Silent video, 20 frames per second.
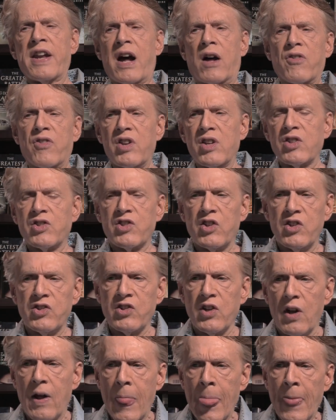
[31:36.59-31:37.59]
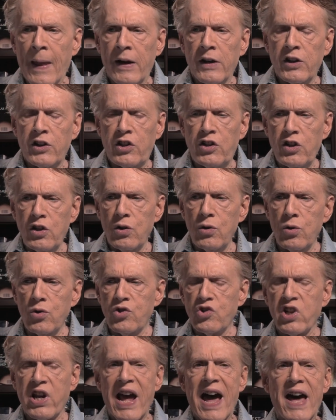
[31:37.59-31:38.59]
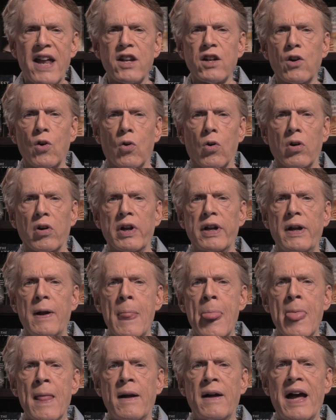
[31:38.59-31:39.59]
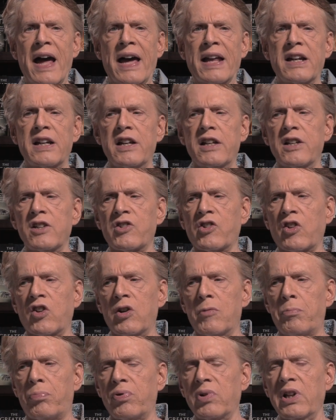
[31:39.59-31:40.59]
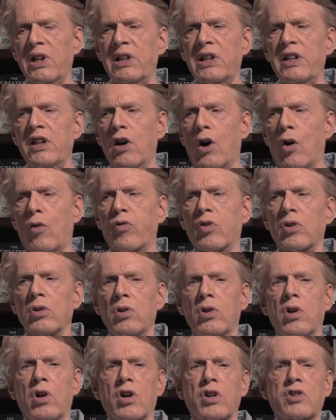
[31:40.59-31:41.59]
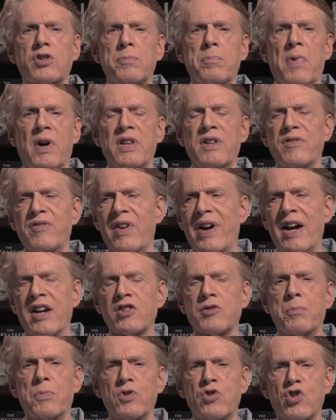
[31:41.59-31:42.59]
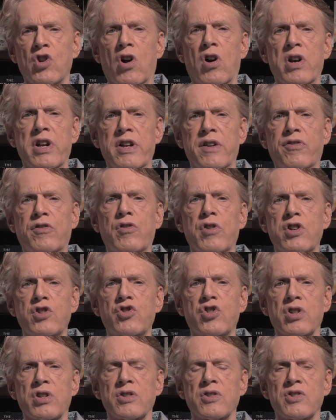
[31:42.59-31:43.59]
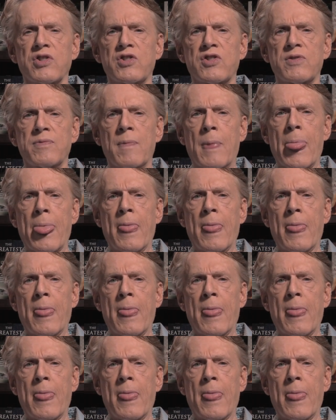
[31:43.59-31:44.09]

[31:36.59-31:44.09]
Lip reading: Now this is a huge category, and it is completely overlooked by the vast majority of Christians.